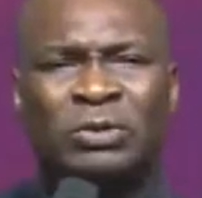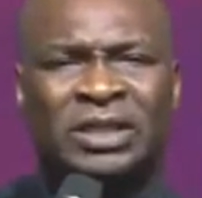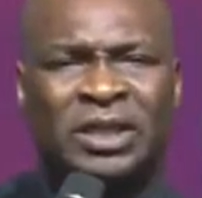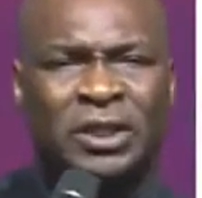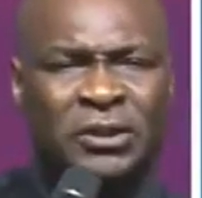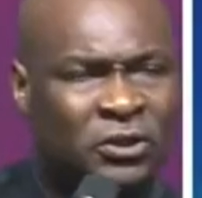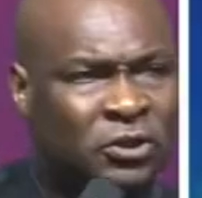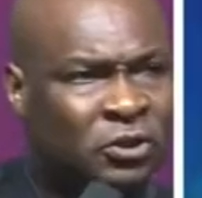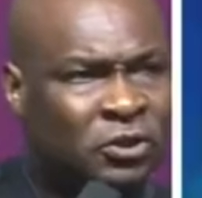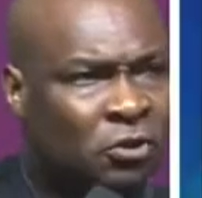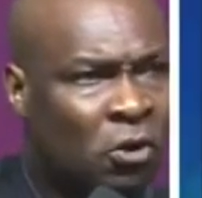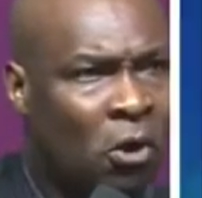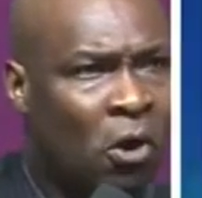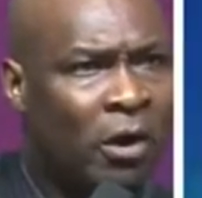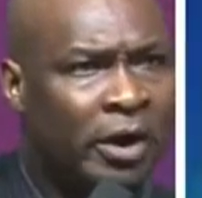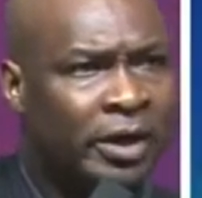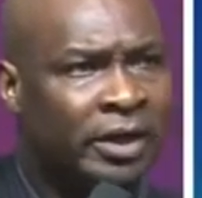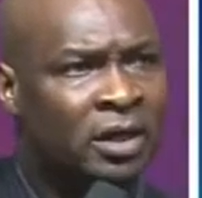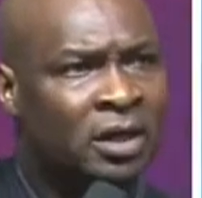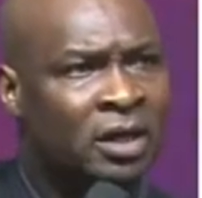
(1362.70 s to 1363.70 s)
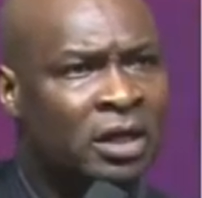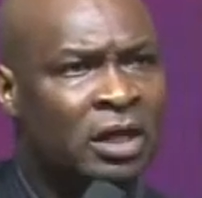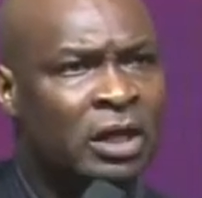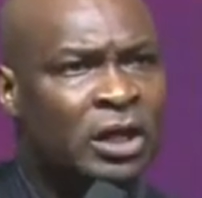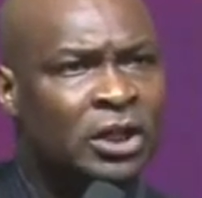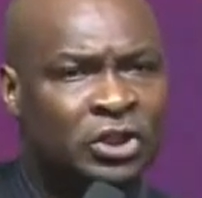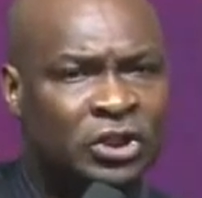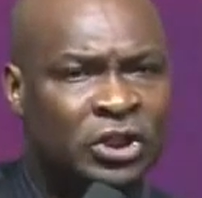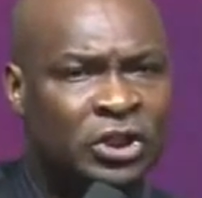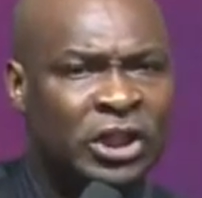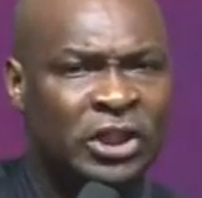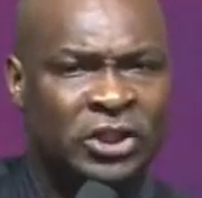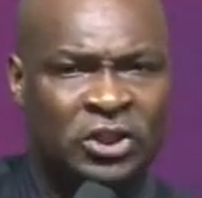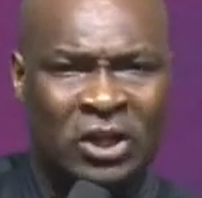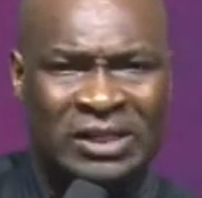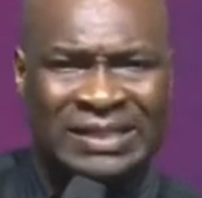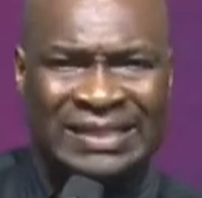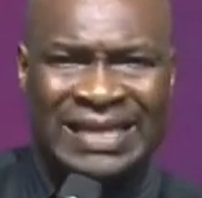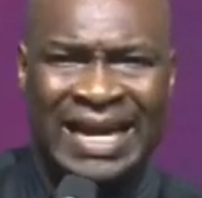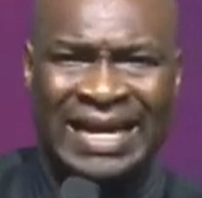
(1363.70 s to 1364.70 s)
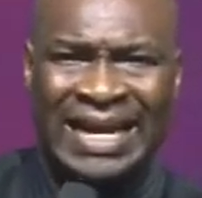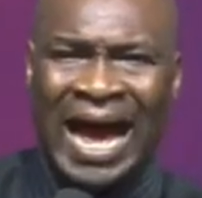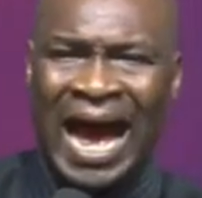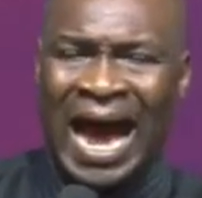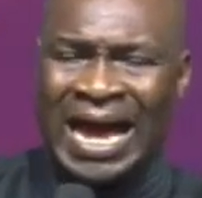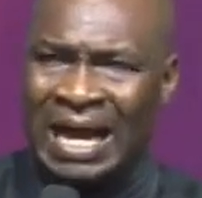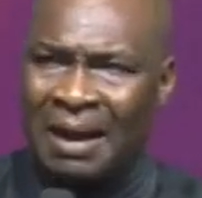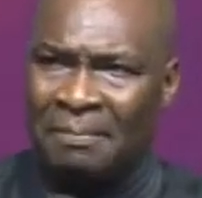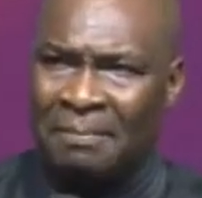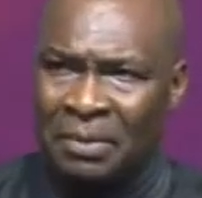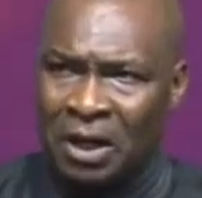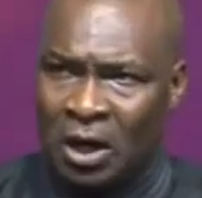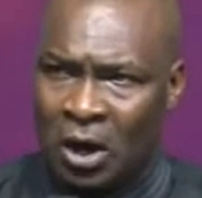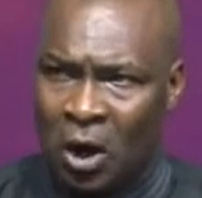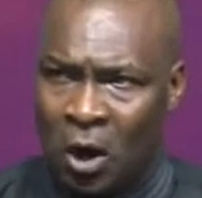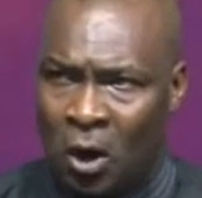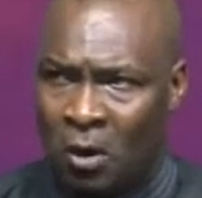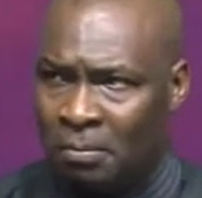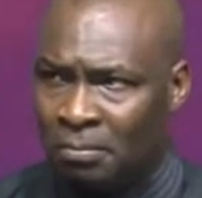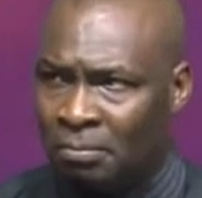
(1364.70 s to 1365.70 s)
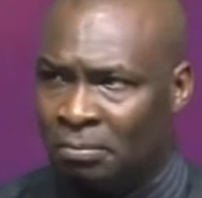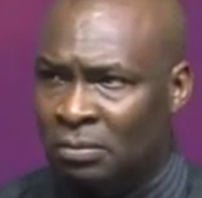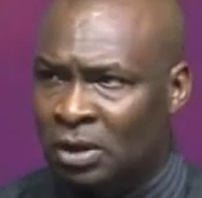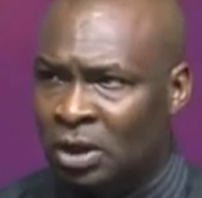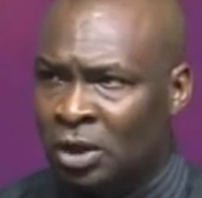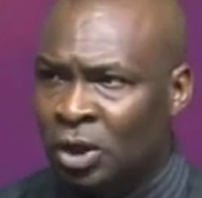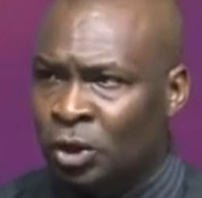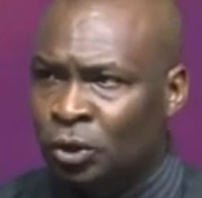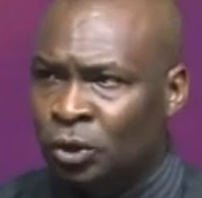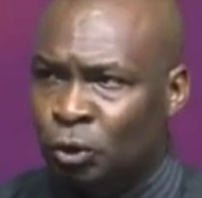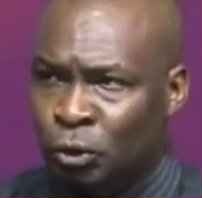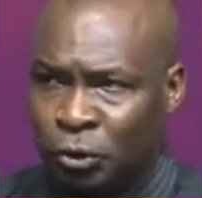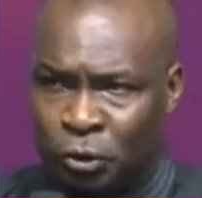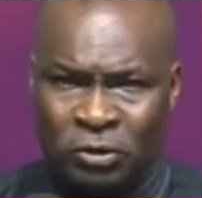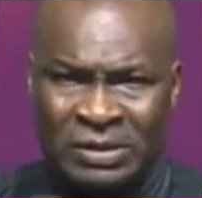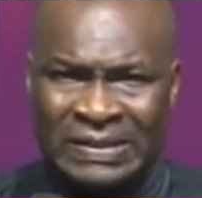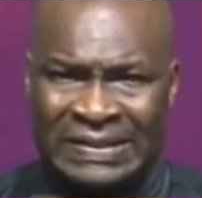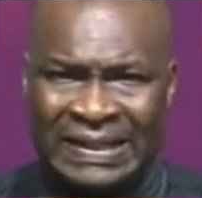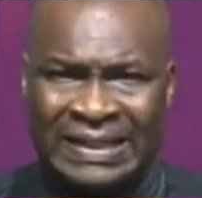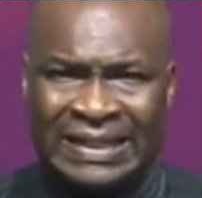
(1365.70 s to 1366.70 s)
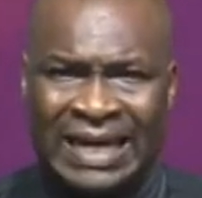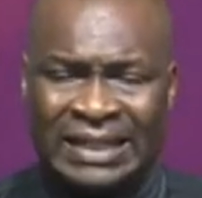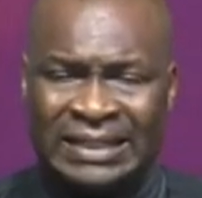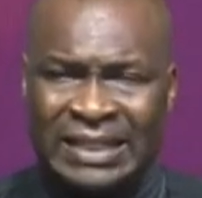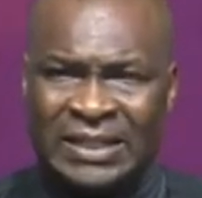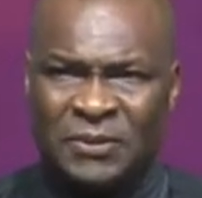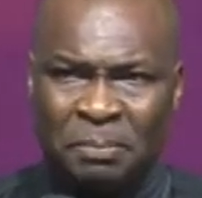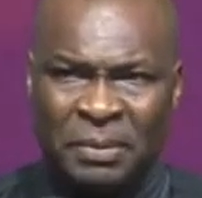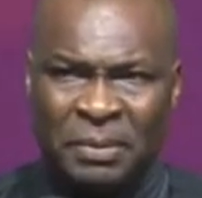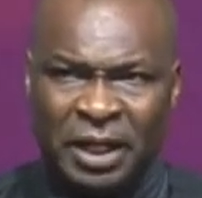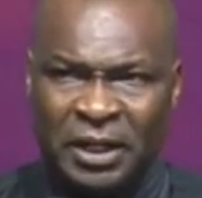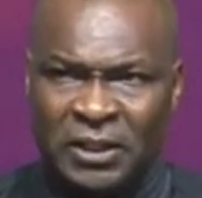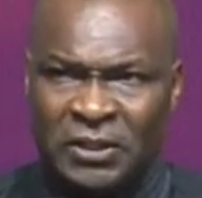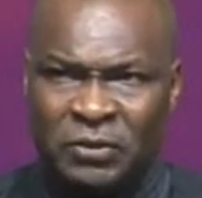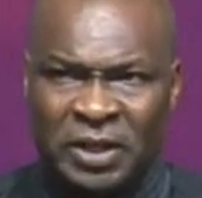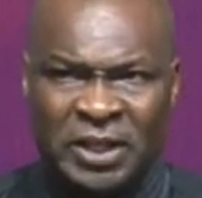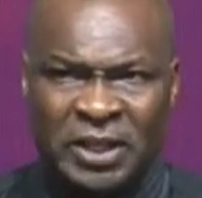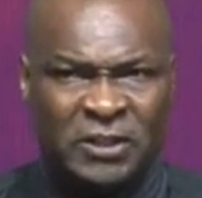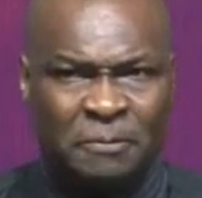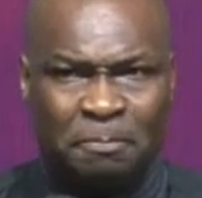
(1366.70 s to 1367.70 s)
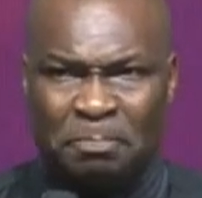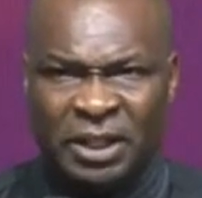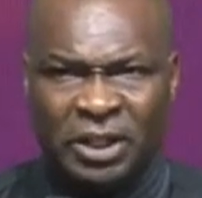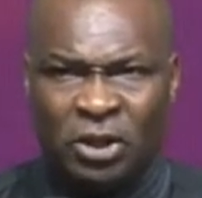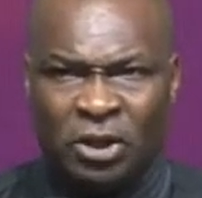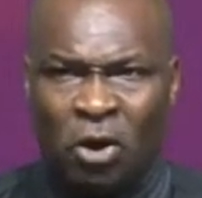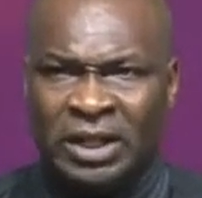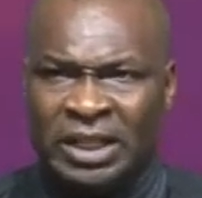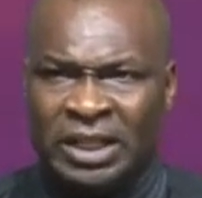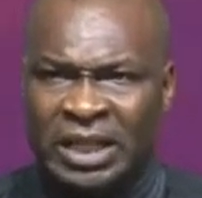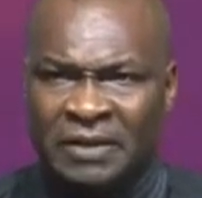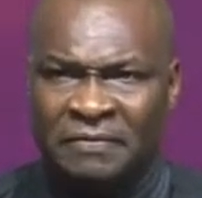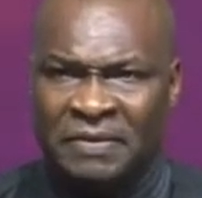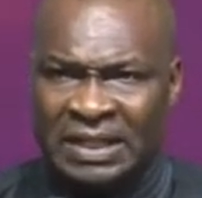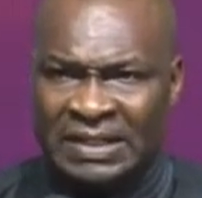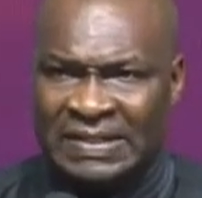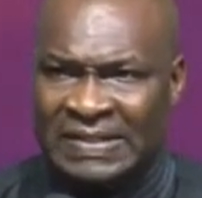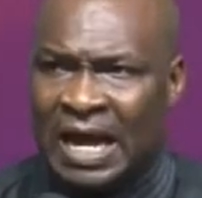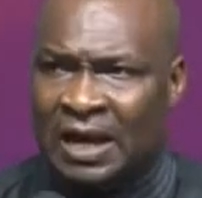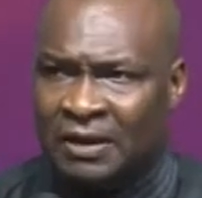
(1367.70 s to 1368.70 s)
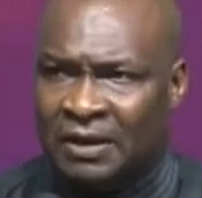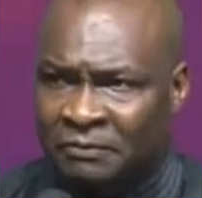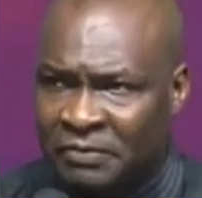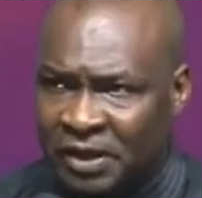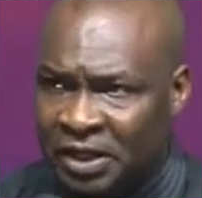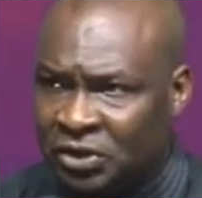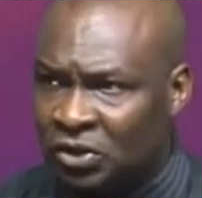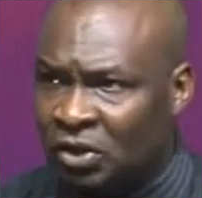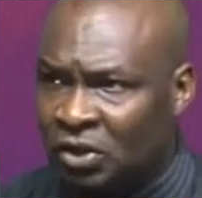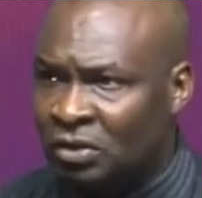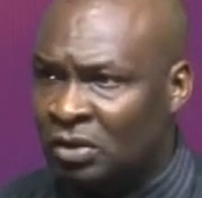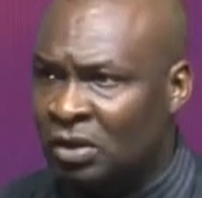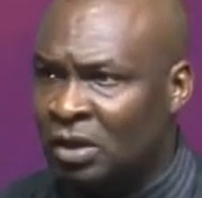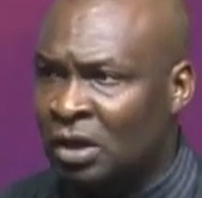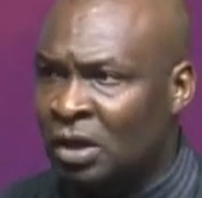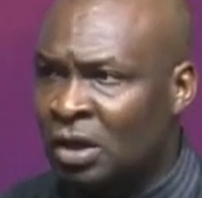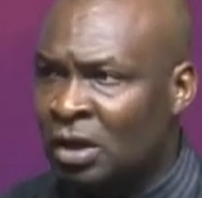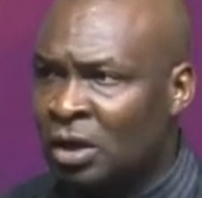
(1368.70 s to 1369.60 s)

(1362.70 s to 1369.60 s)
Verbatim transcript: to destroy. Jesus said, I am come do you see that his ministry is beyond giving salvation?